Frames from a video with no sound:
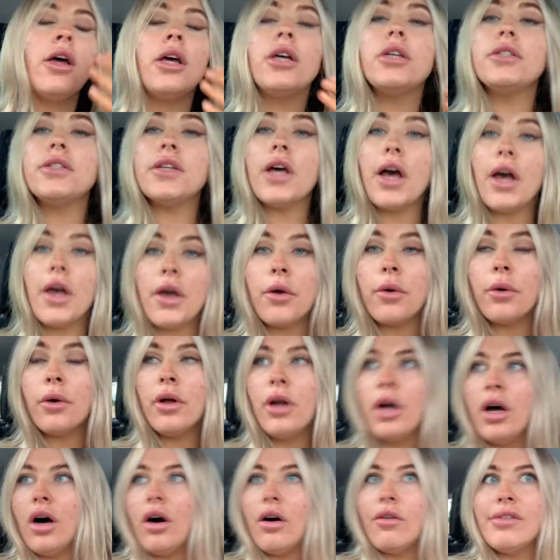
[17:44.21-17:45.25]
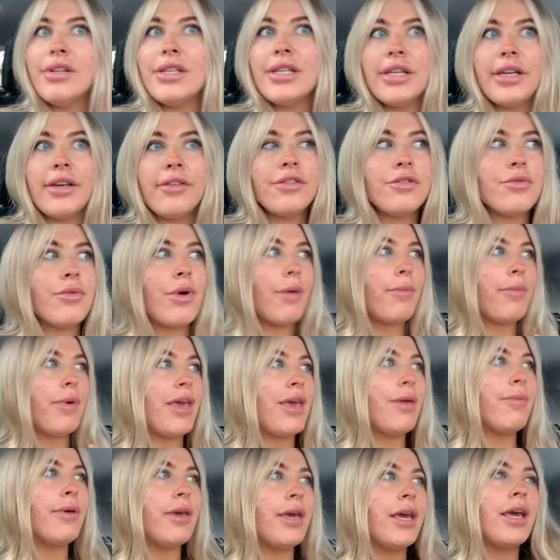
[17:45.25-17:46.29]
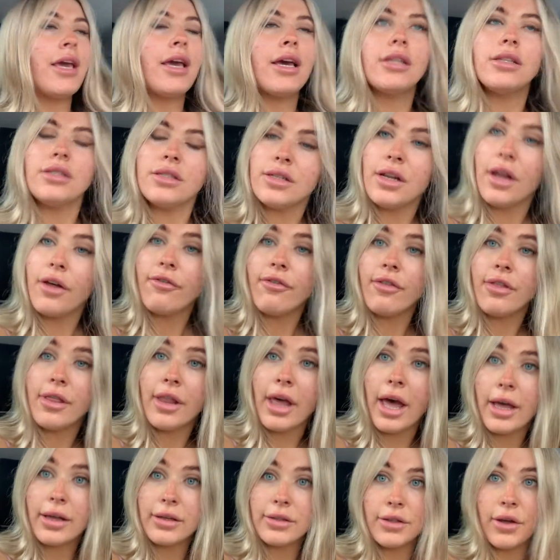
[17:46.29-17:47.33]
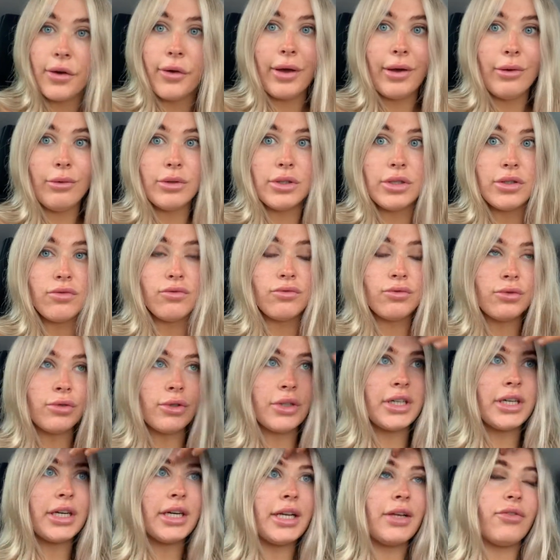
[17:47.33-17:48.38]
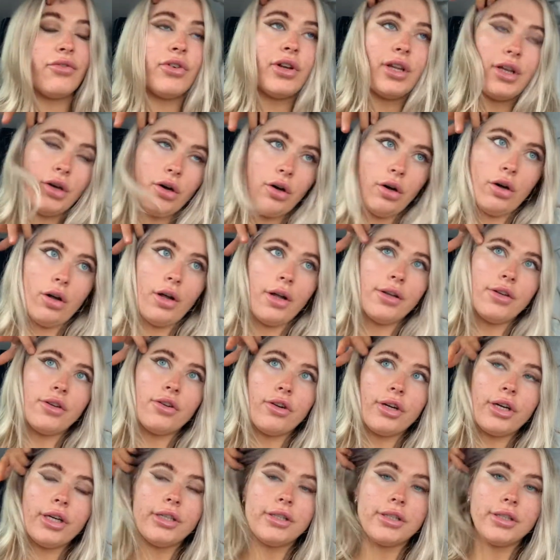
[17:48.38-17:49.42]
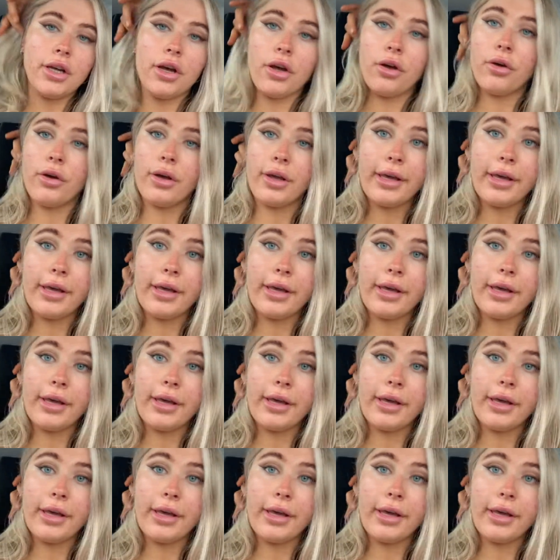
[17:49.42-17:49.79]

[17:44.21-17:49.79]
so obviously you have to wear ppe and stuff in there so it was really really hot under it so